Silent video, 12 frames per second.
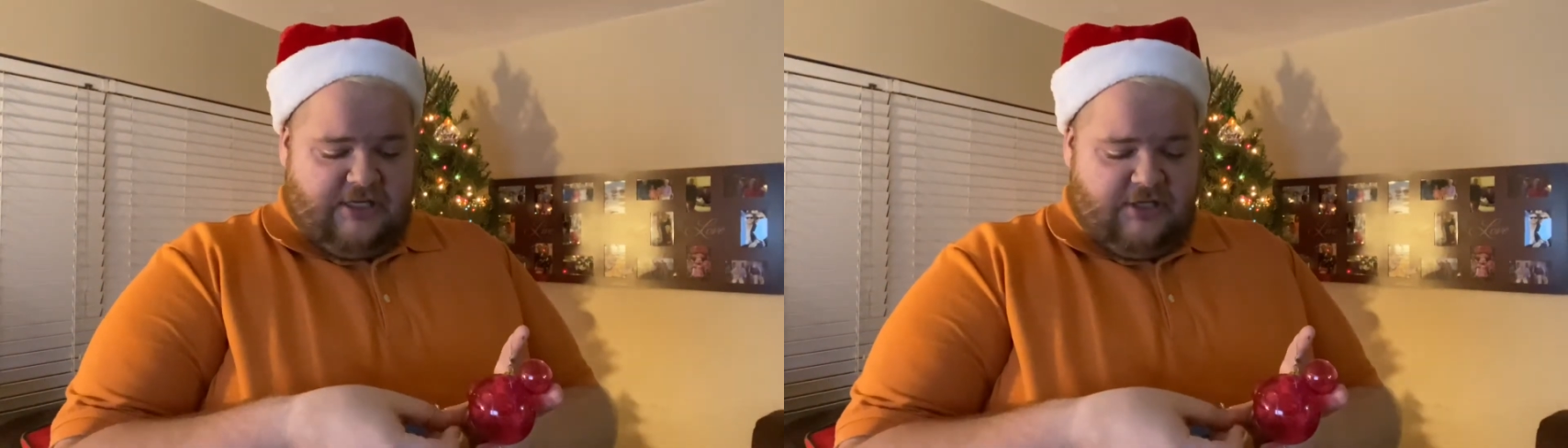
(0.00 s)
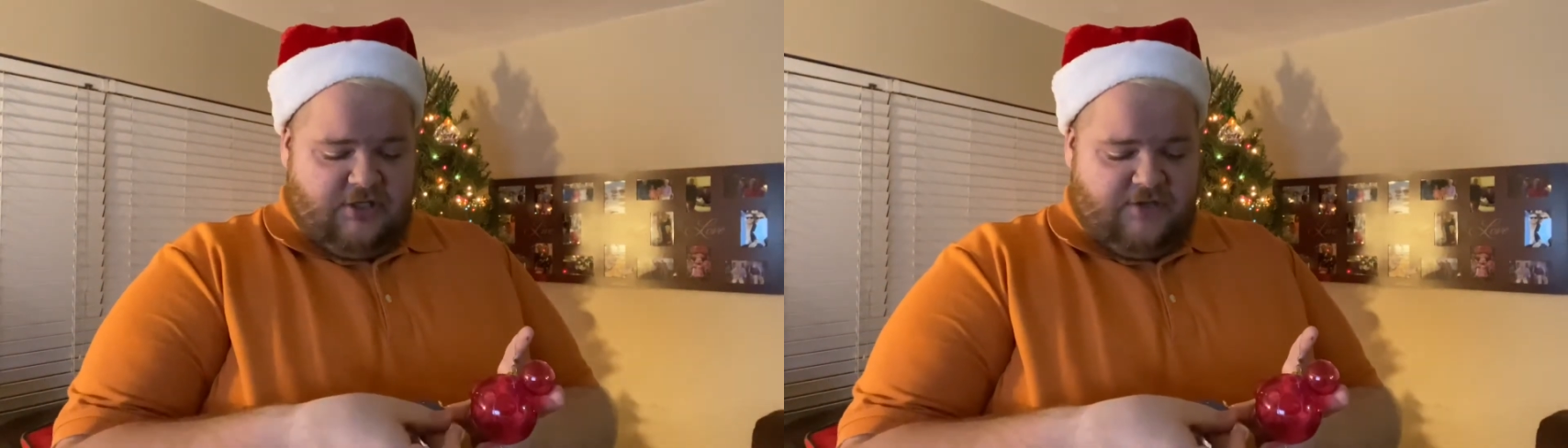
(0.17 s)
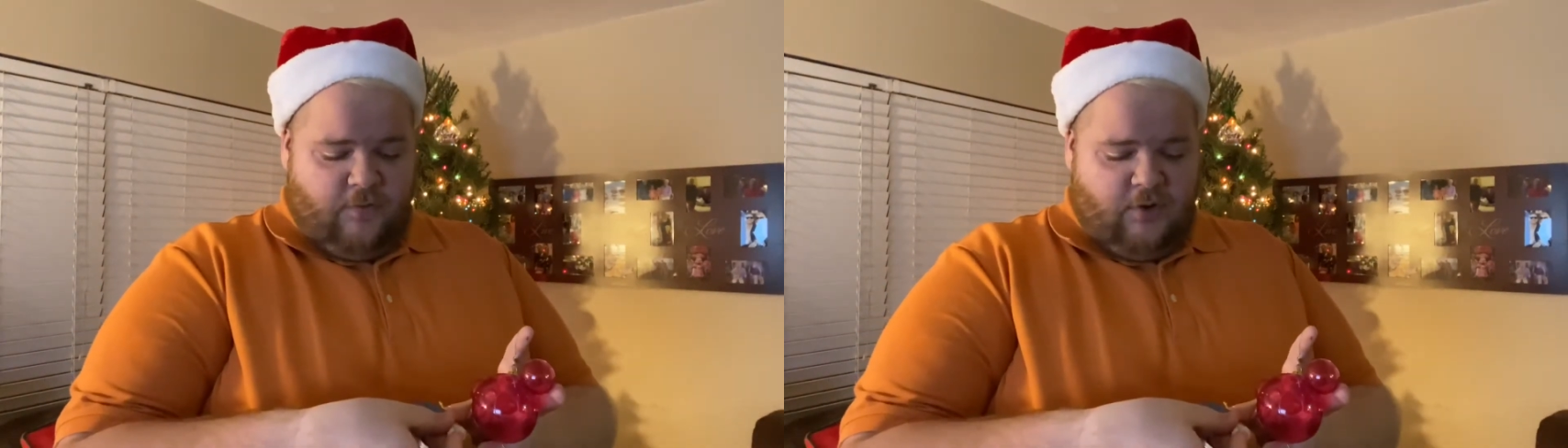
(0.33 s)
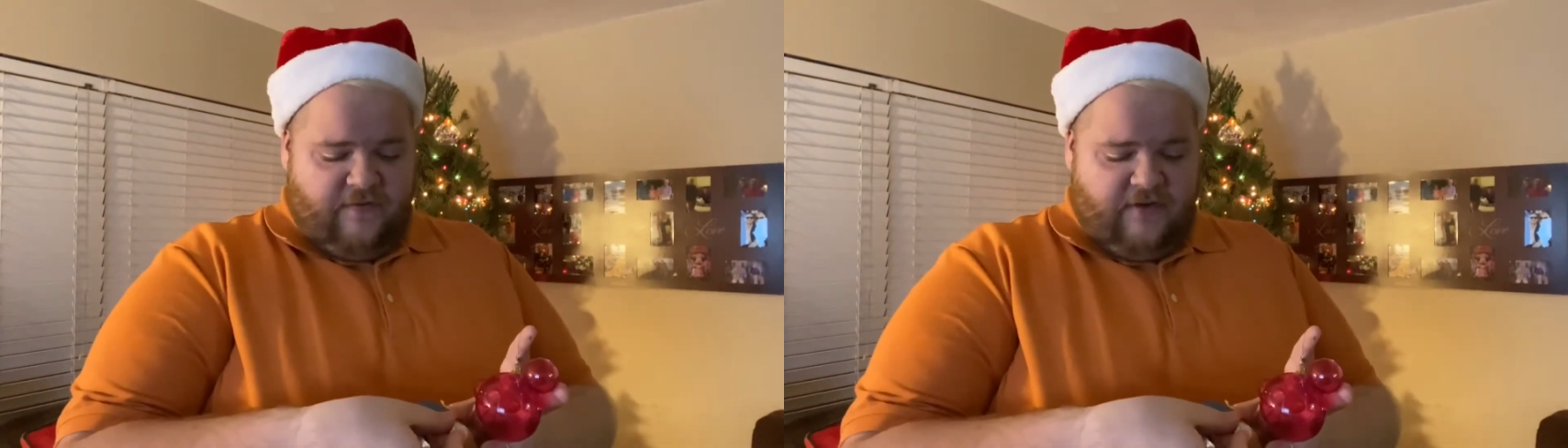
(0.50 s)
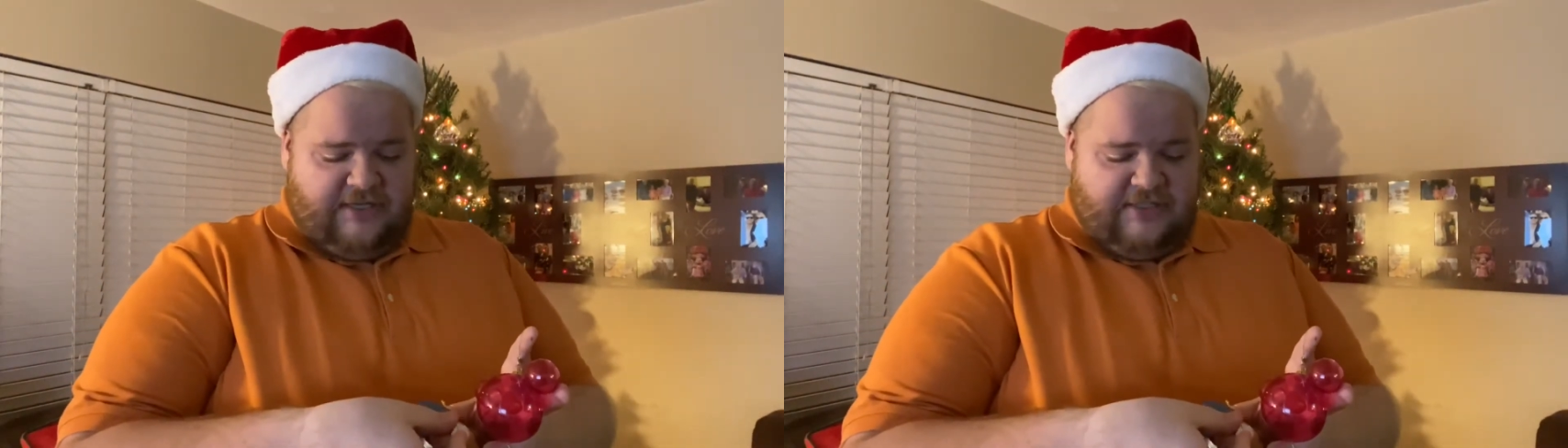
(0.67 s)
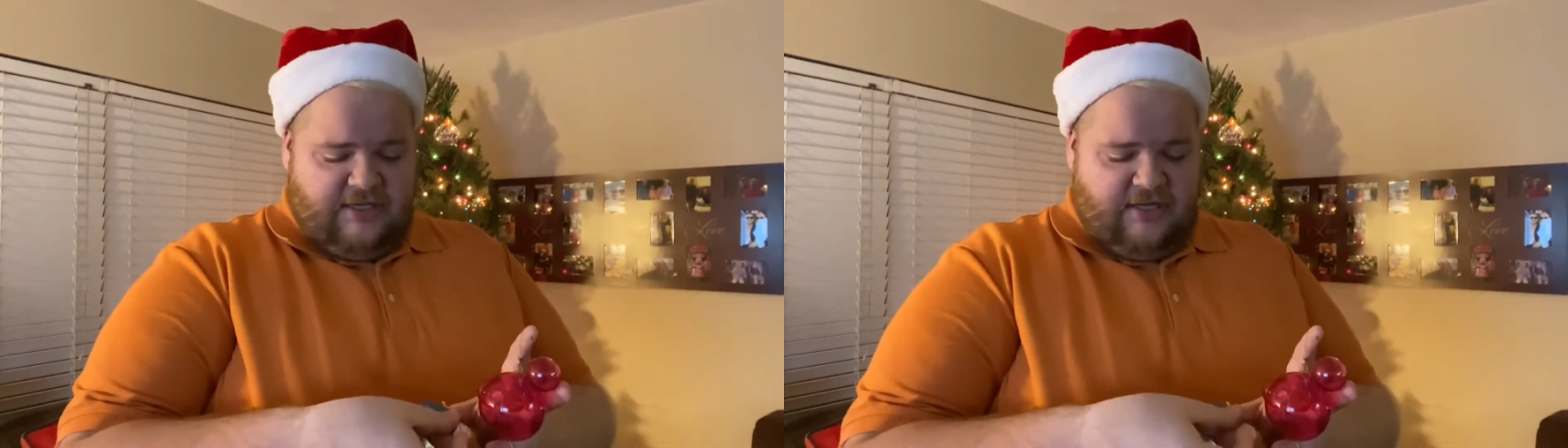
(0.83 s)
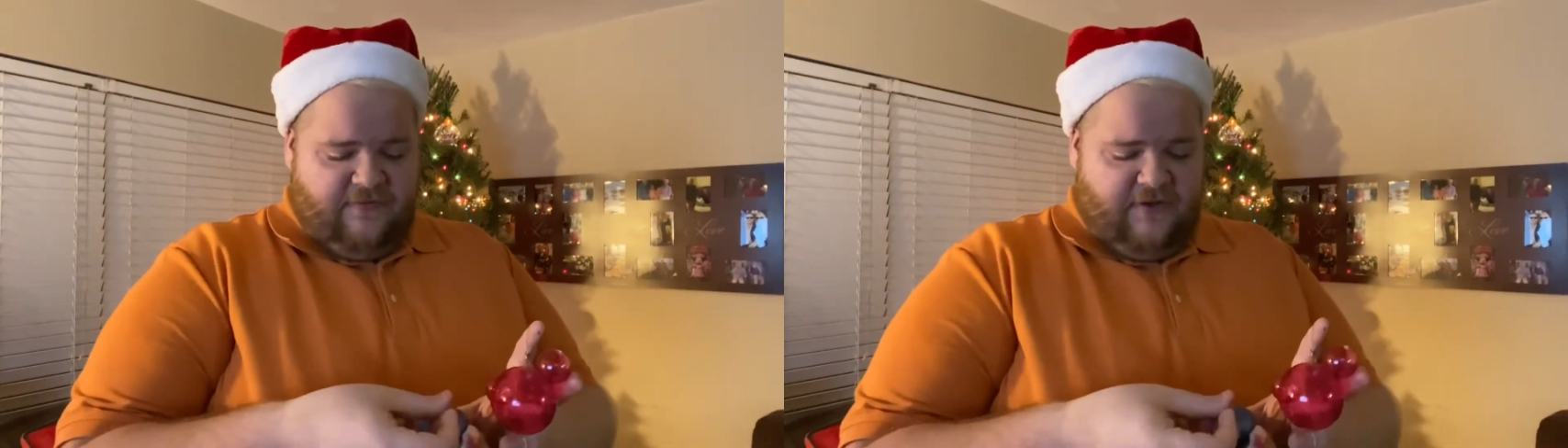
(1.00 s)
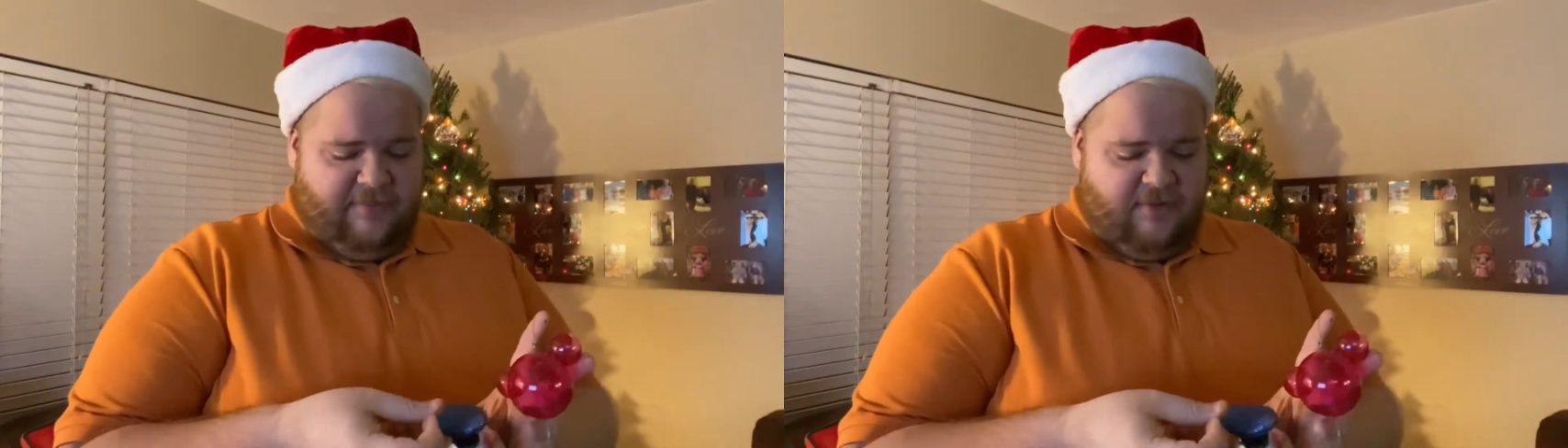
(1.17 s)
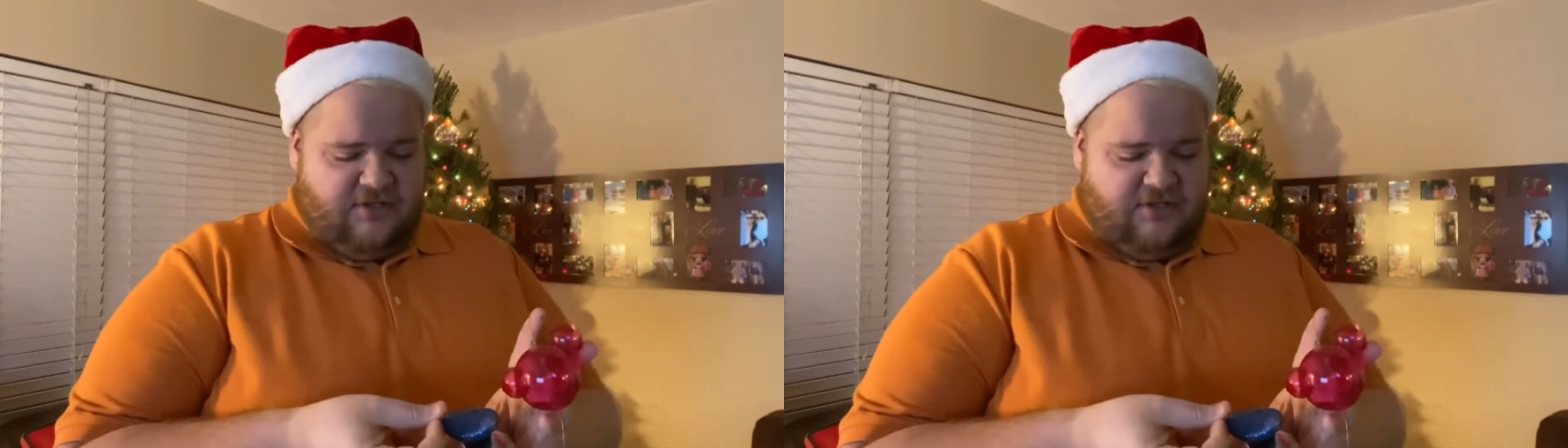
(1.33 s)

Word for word: So there's four of us in the family.